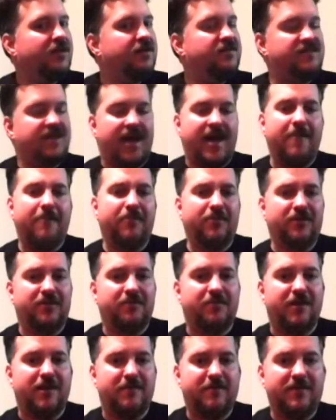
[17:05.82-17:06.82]
happening,
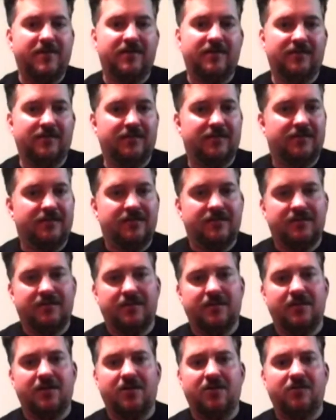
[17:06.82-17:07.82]
baby.
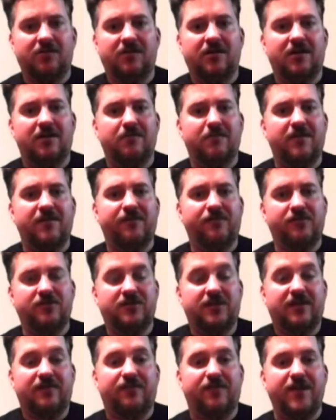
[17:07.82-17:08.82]
Medford's
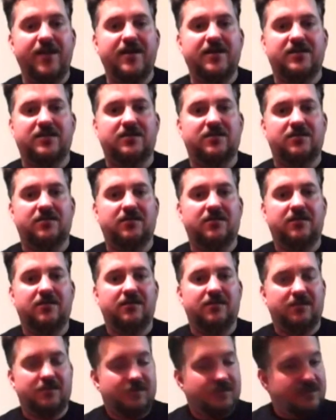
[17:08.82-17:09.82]
like Vegas.
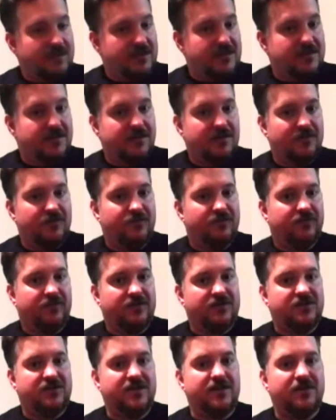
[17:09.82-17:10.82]
Instead of
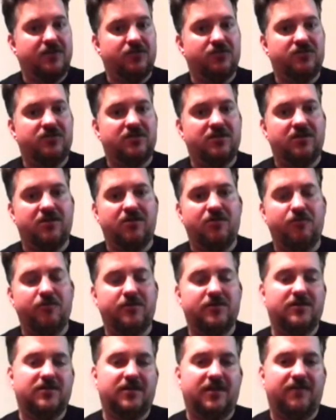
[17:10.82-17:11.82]
casinos, though, we
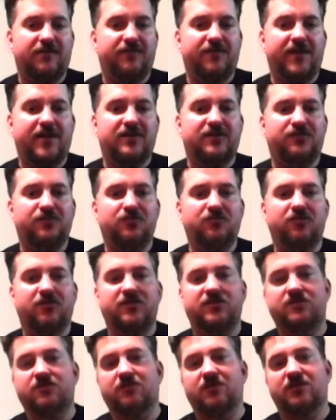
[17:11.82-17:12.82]
just have fast food
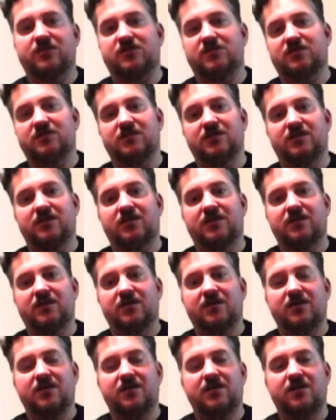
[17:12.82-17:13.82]
restaurants,
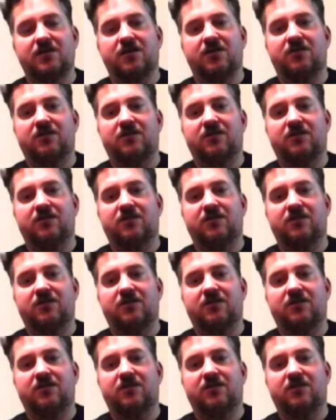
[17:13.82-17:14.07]
and